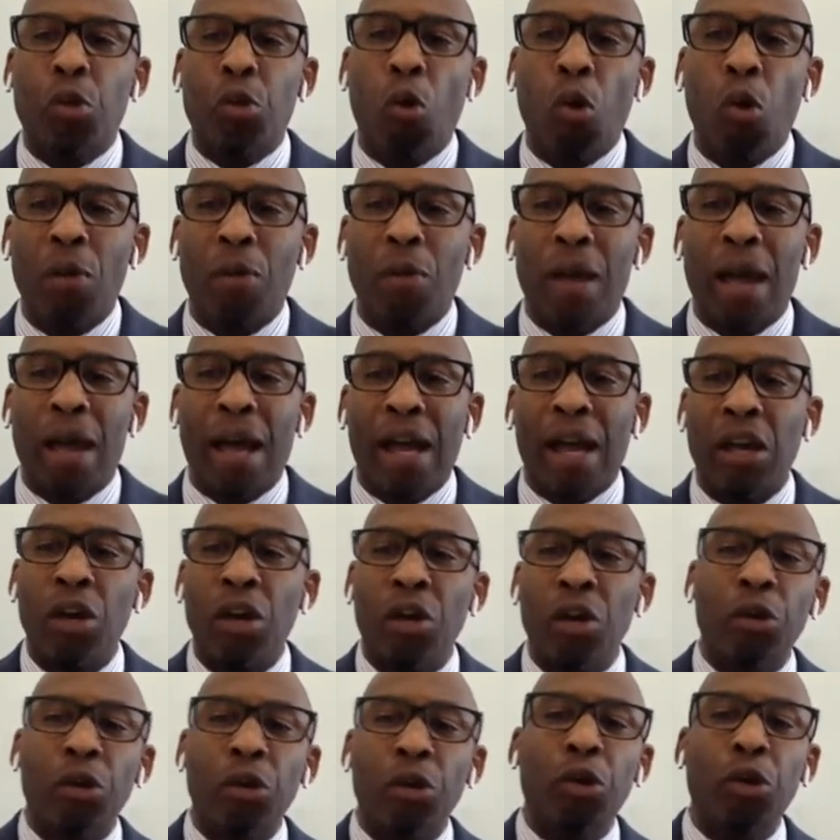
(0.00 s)
new
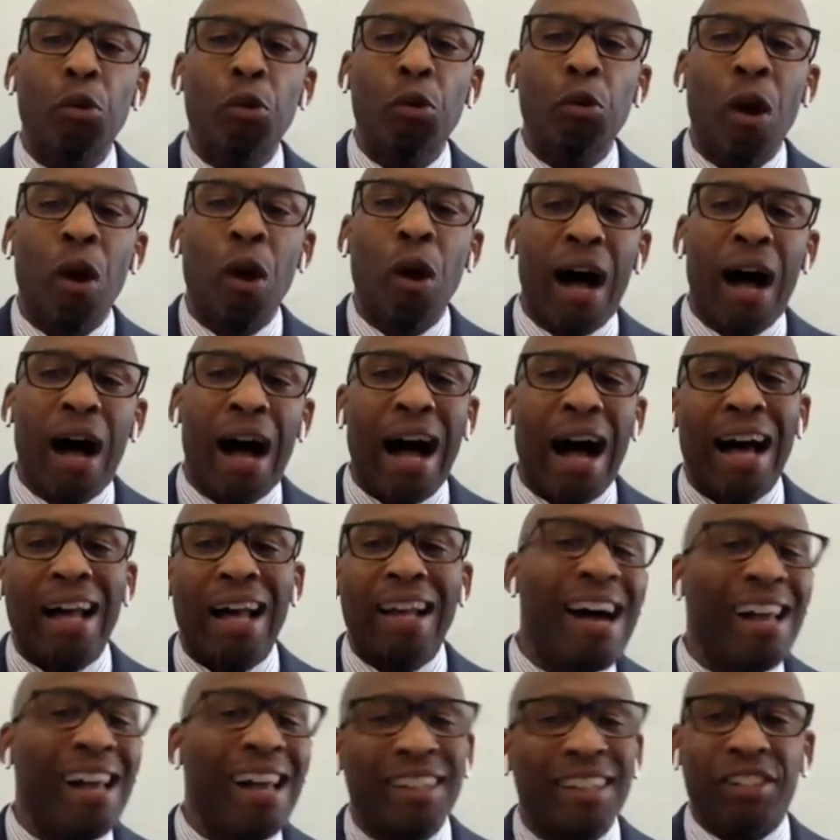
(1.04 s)
quarterback, new
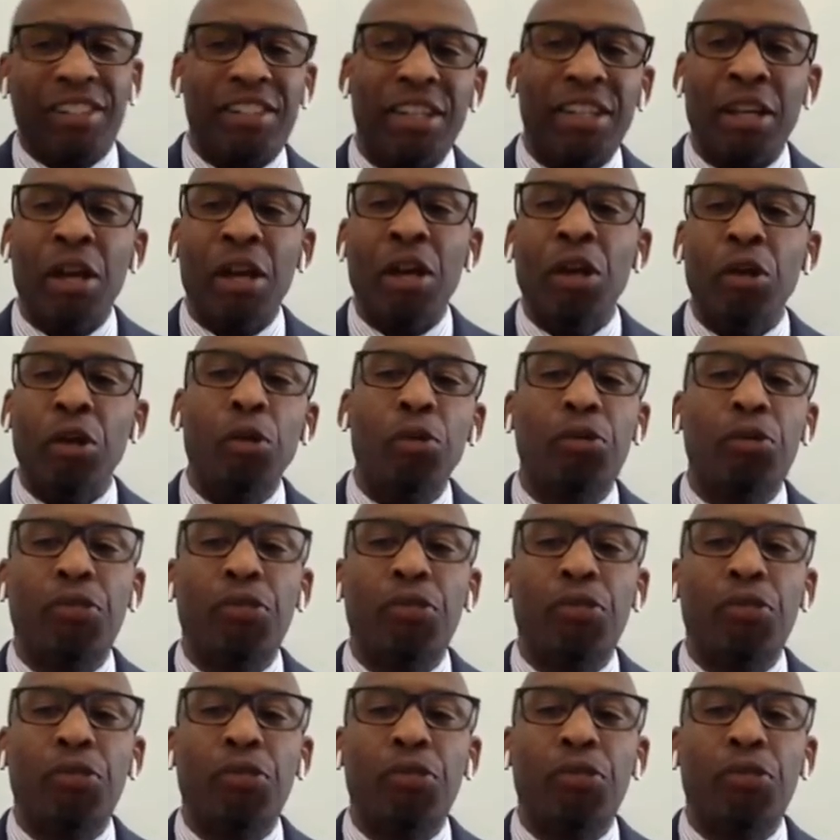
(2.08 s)
ideology,